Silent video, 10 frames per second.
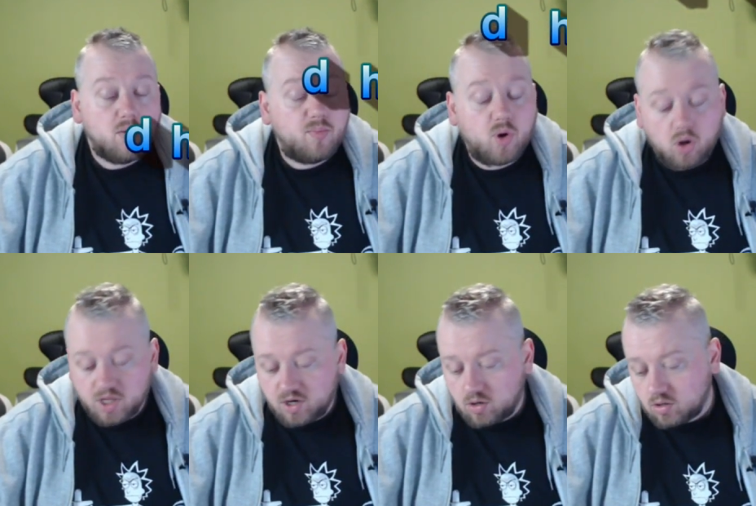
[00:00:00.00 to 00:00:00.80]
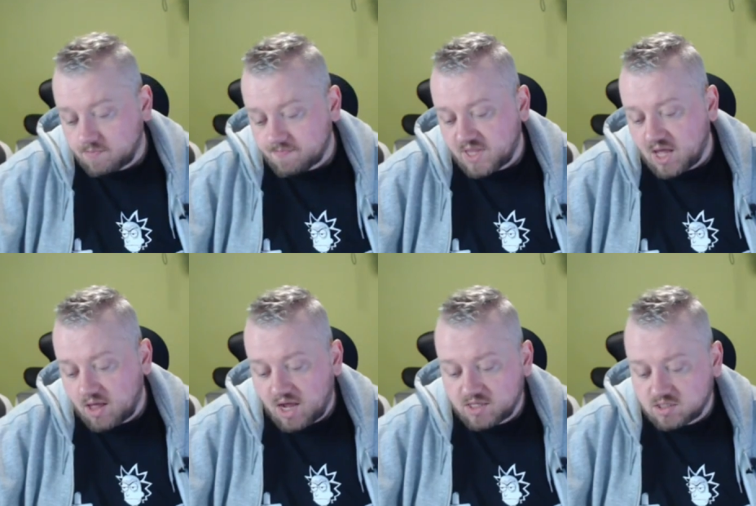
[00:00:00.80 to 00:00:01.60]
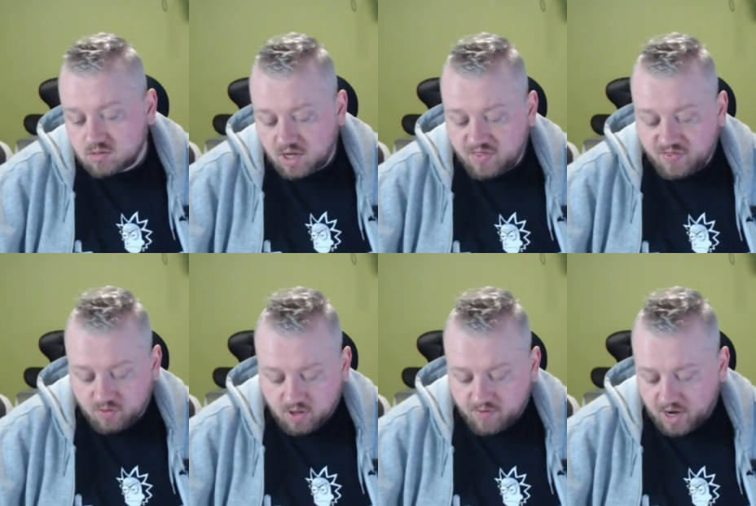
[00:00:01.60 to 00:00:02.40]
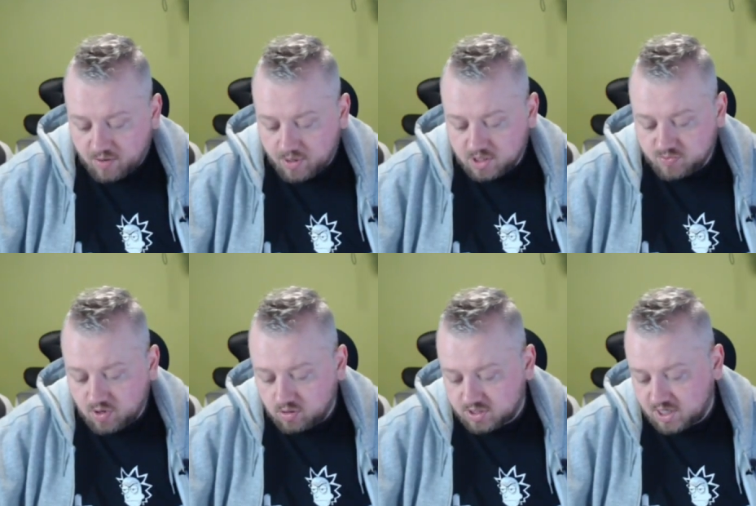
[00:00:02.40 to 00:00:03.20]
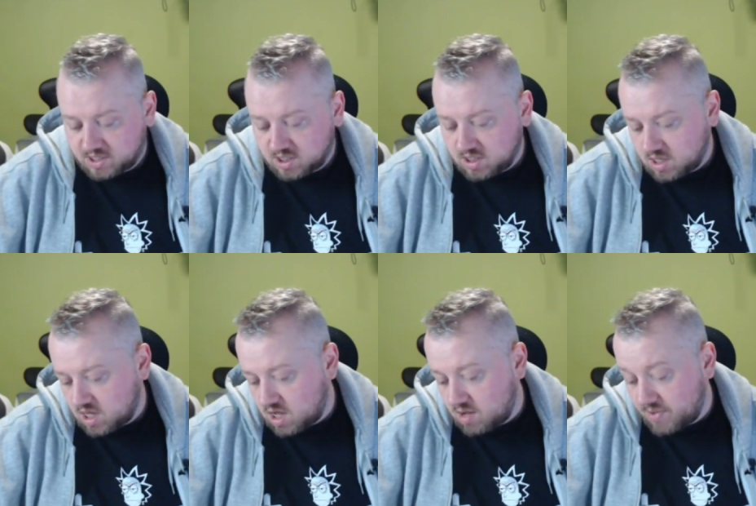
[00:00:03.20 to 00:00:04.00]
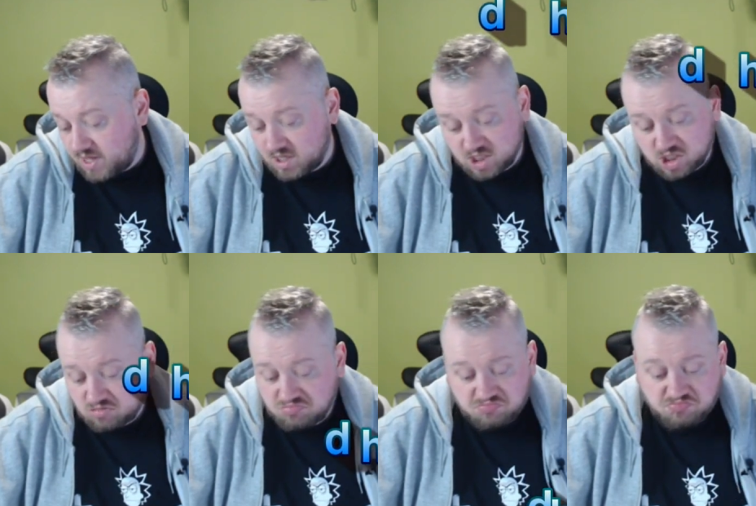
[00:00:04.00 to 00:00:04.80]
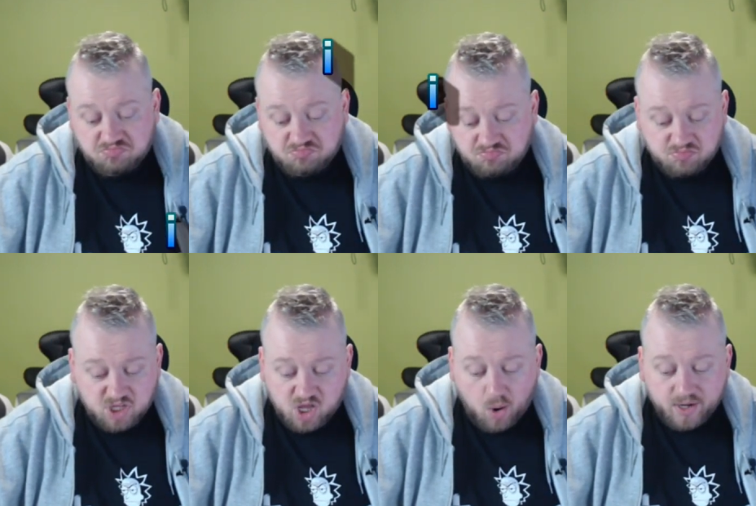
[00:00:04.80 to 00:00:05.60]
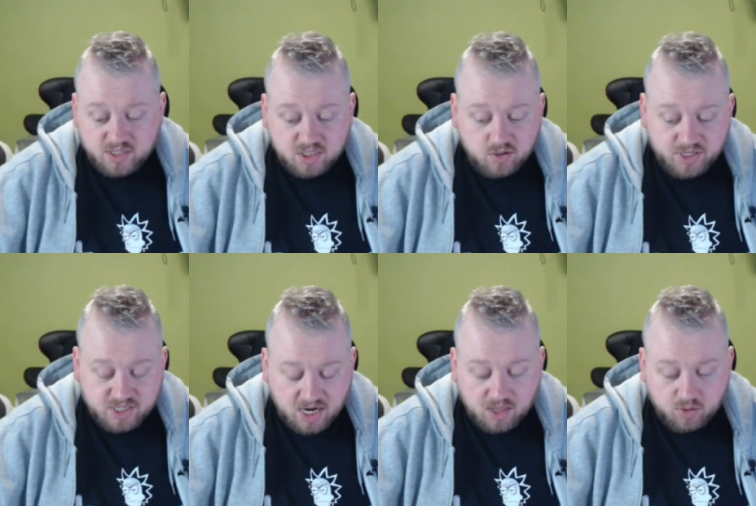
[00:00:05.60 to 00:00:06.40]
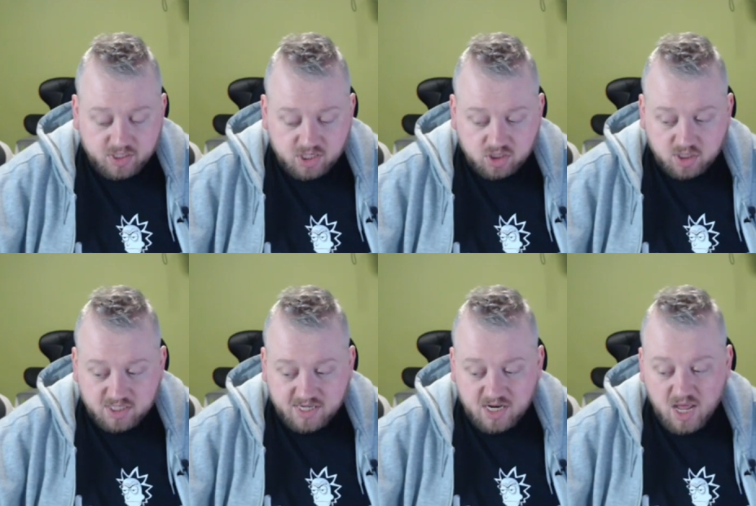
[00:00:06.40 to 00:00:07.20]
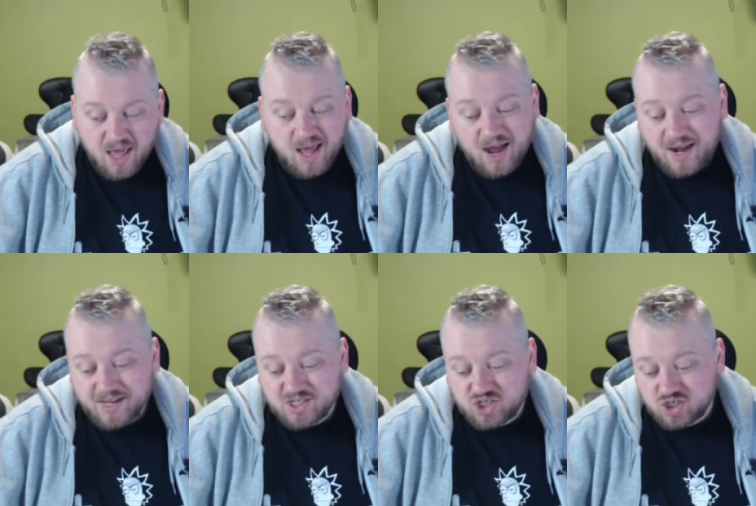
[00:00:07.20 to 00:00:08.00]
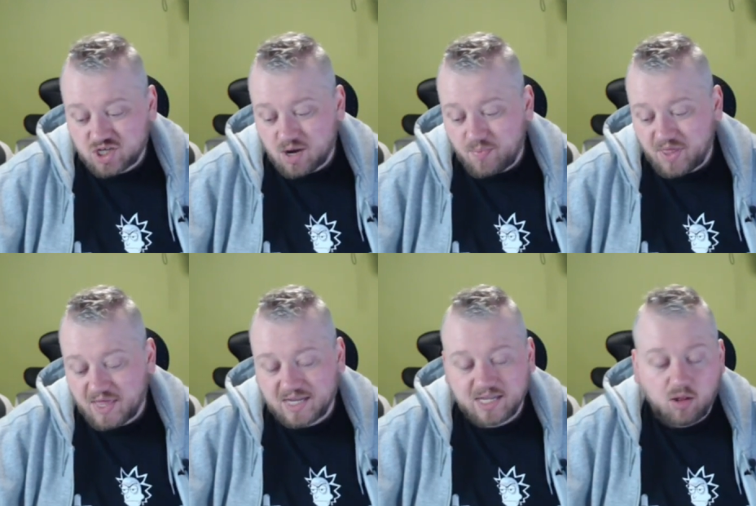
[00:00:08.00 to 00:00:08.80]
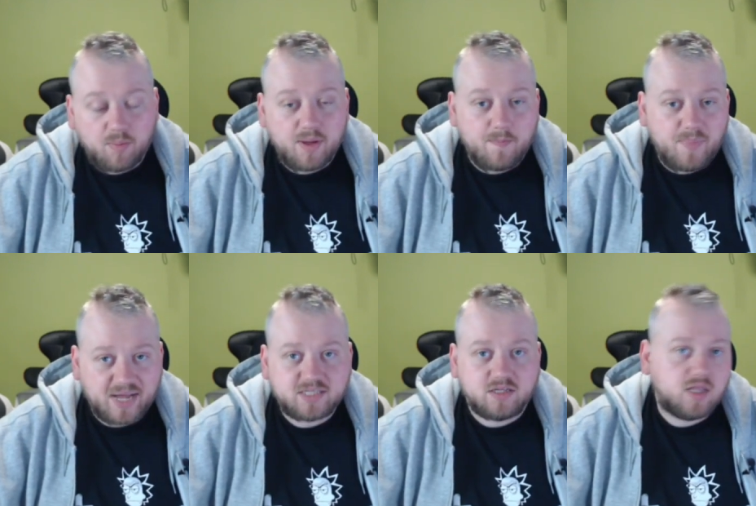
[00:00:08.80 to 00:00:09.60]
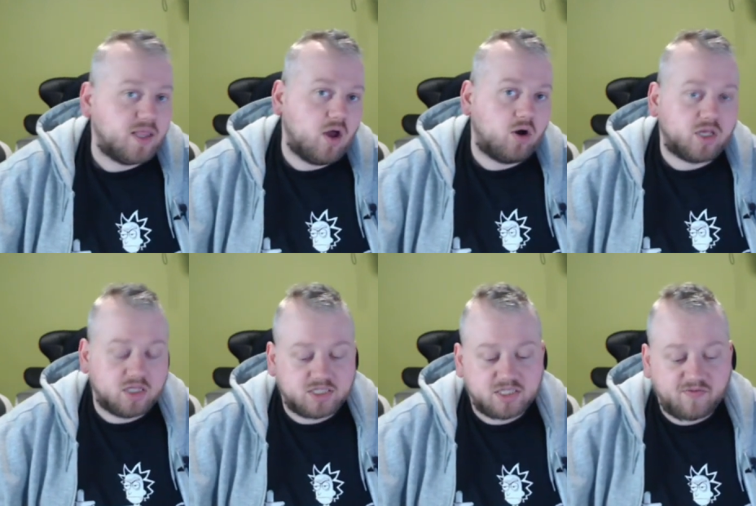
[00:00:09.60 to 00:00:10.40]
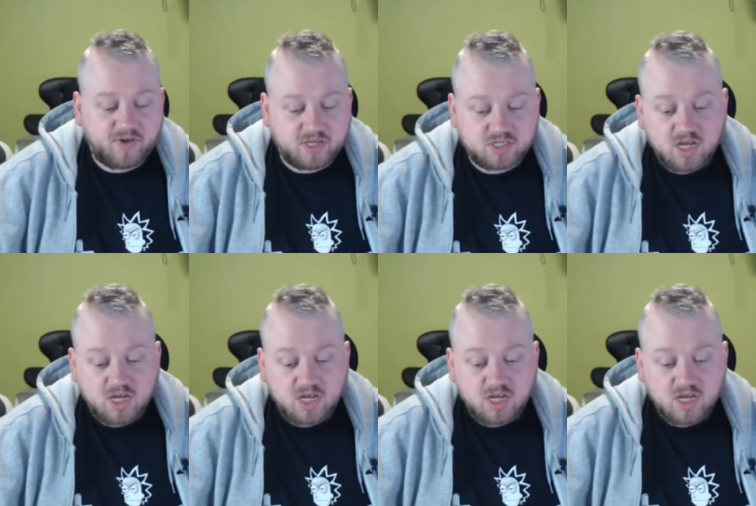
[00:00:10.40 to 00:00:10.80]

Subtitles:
But all in all, yeah, I do. I thoroughly recommend this product, actually. It's going to do exactly what it says on the tin, and it's just going to be that little bit better than the Oculus interface.